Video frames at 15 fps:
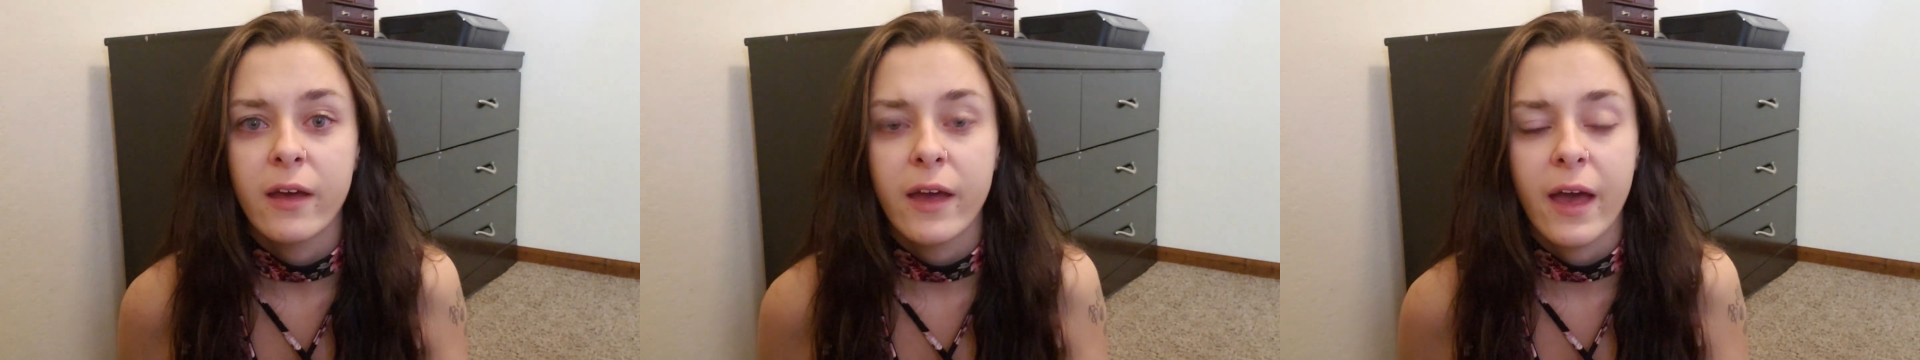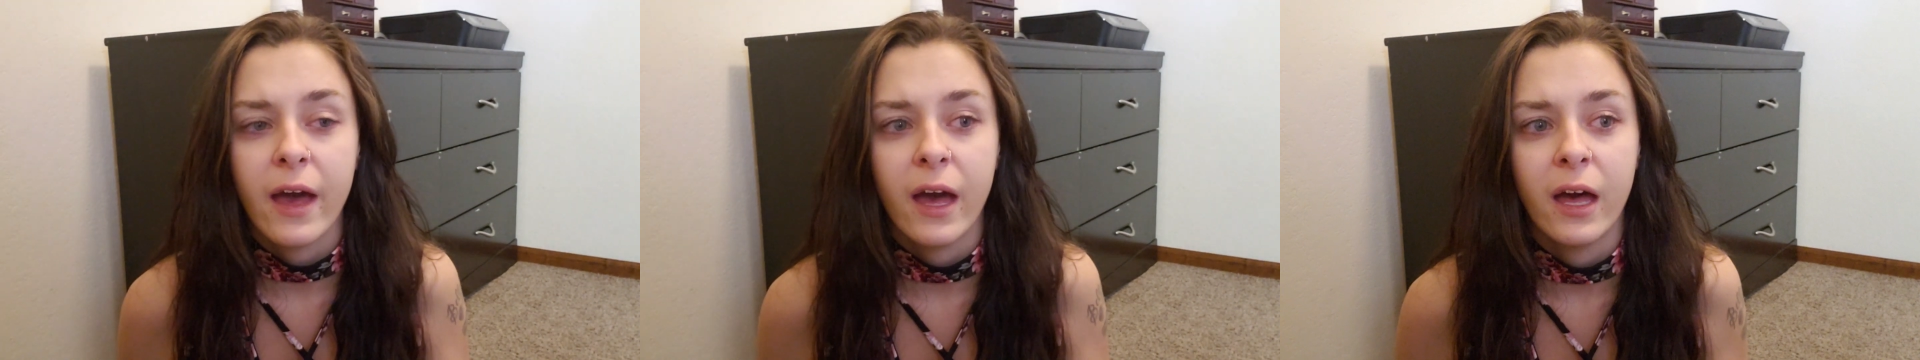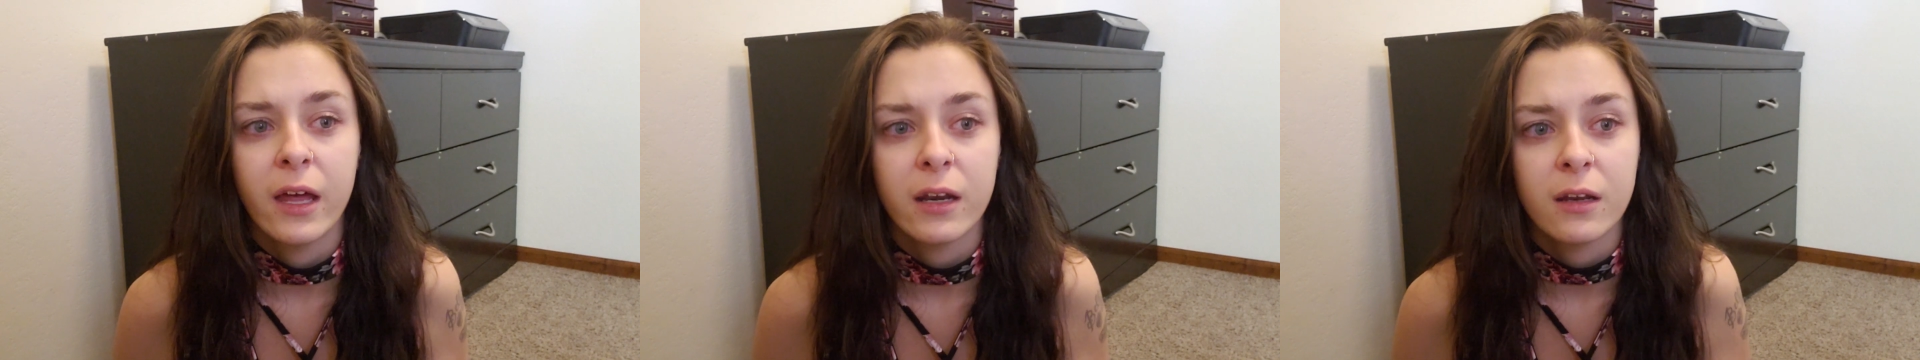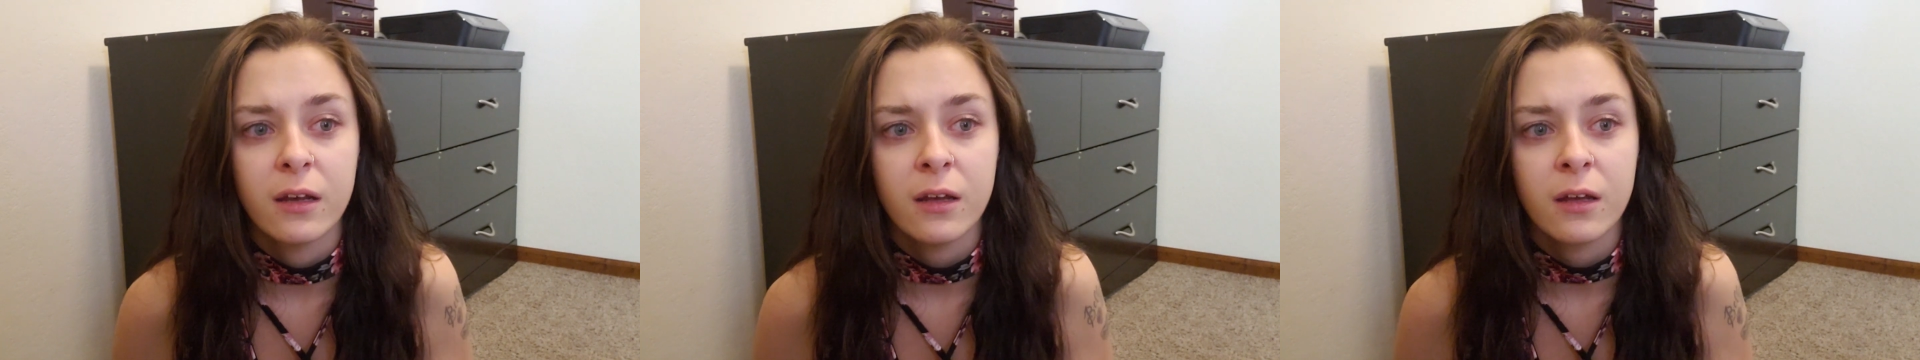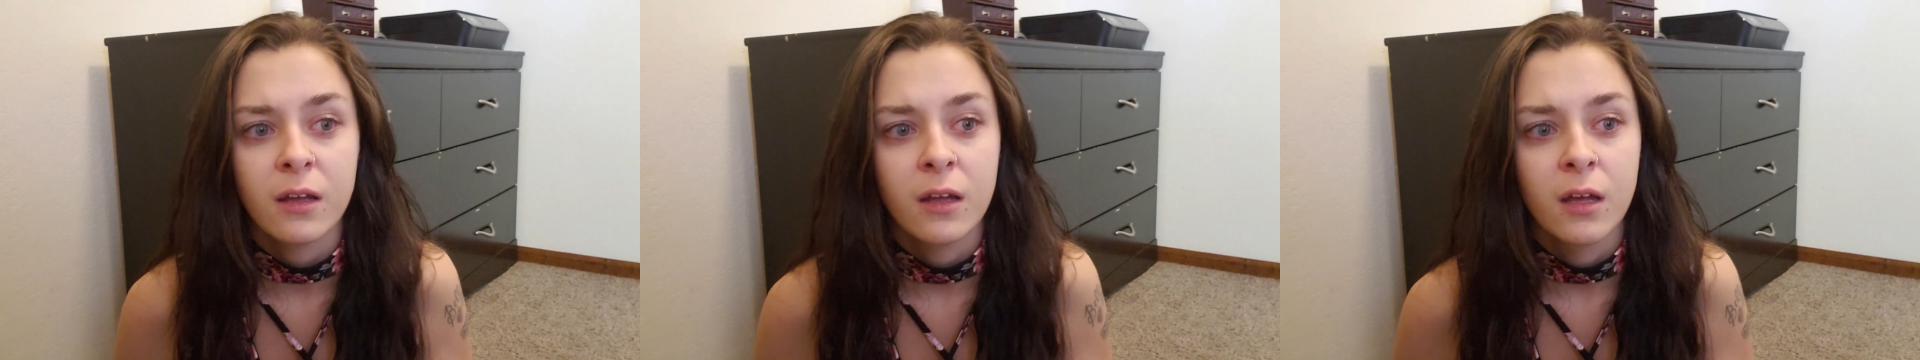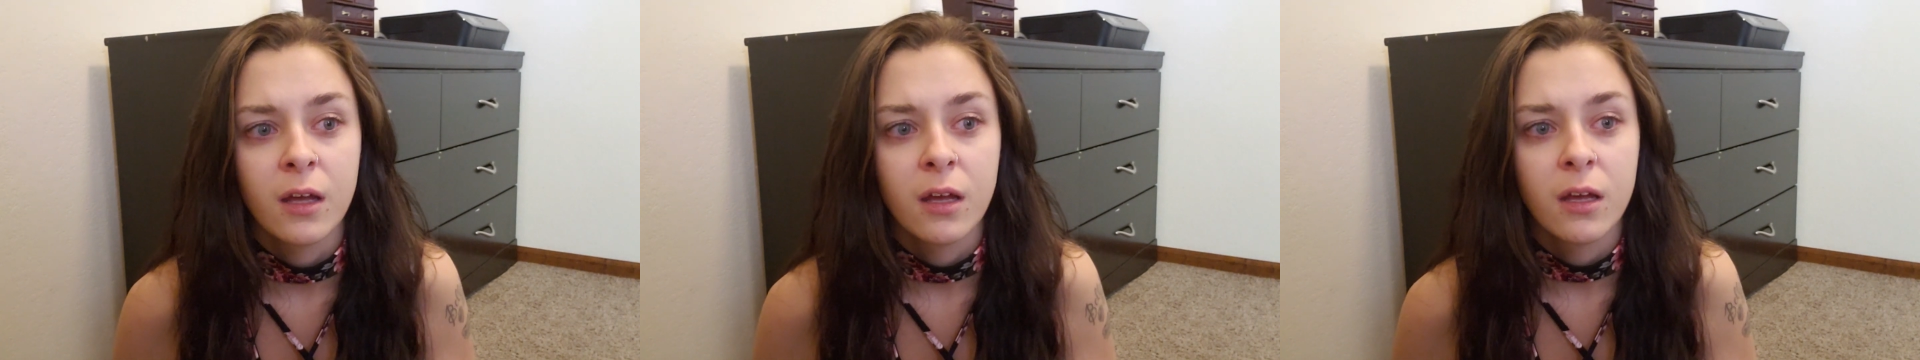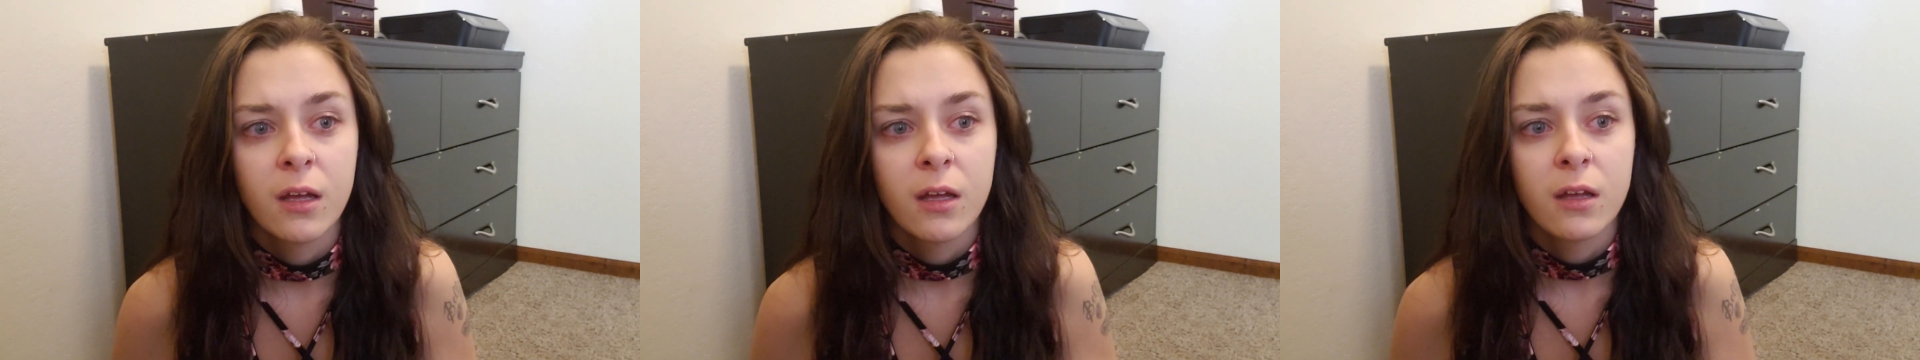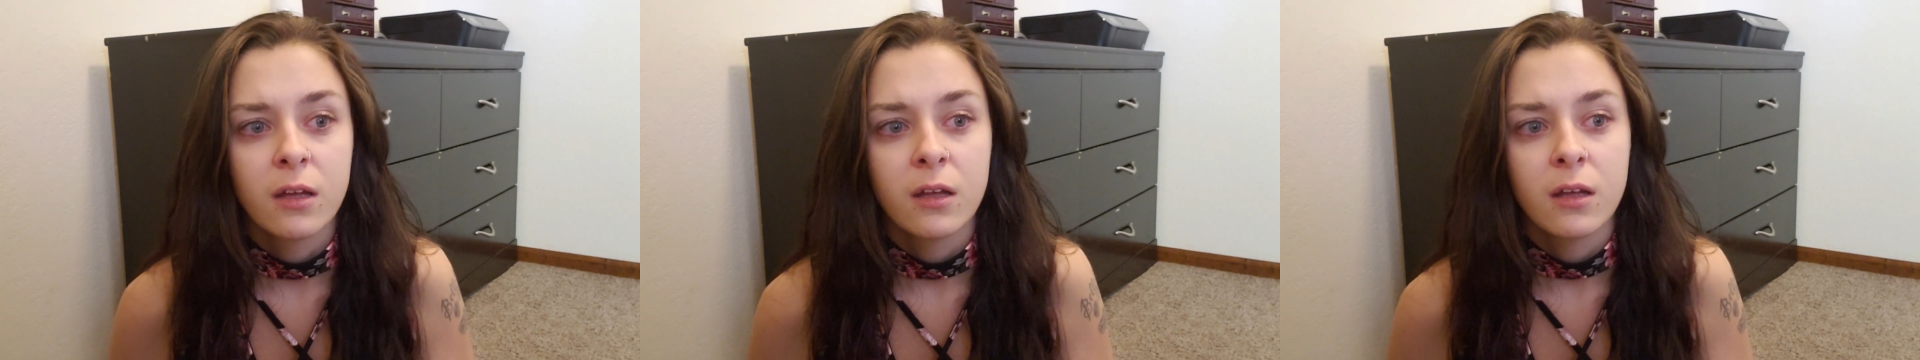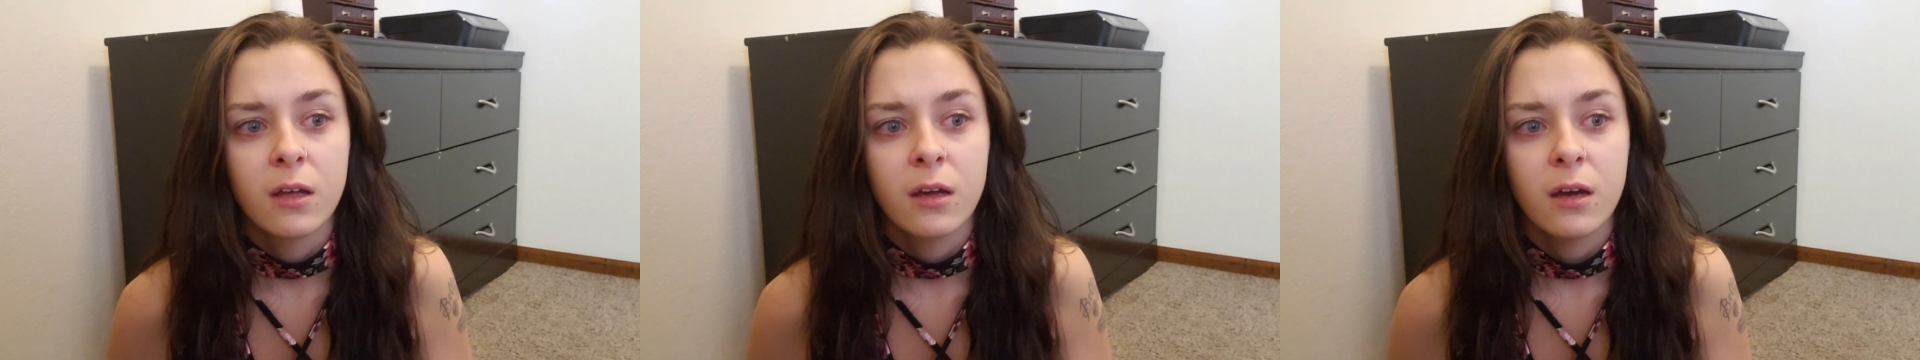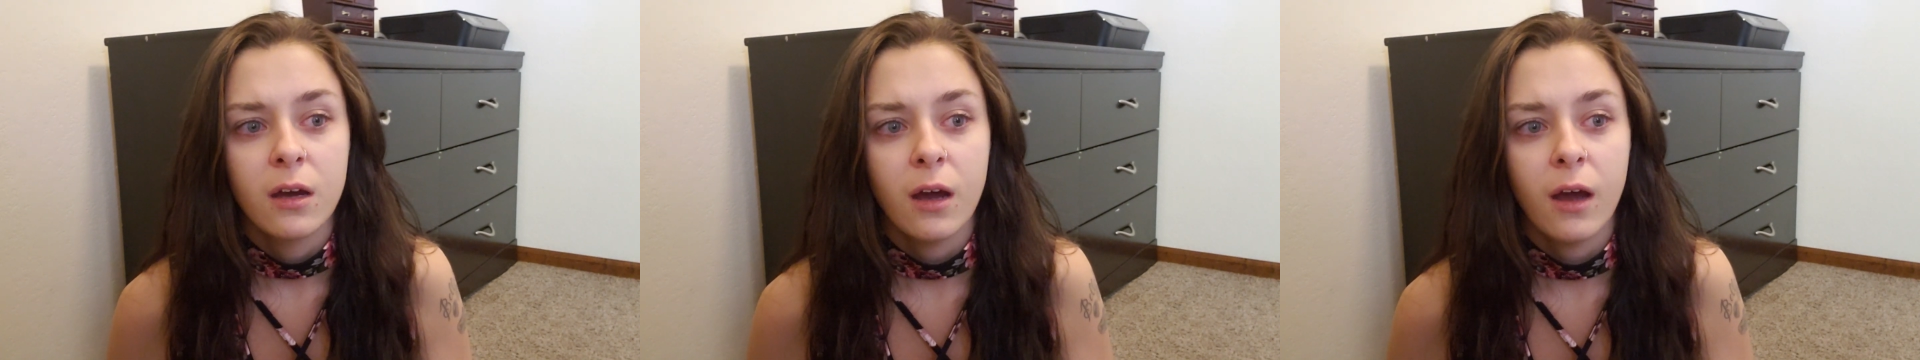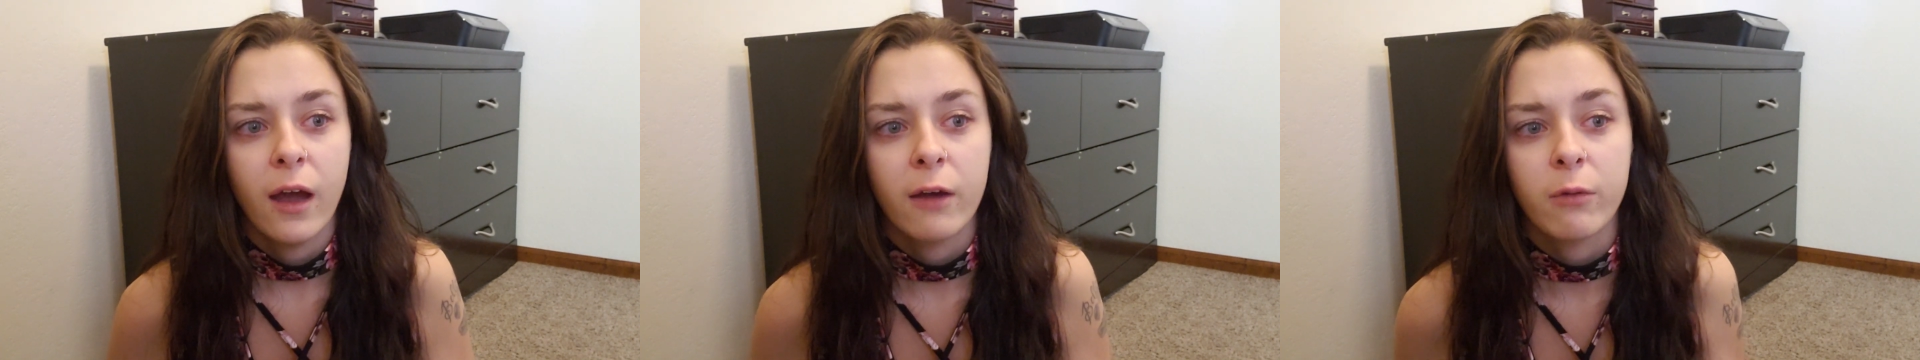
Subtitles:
And I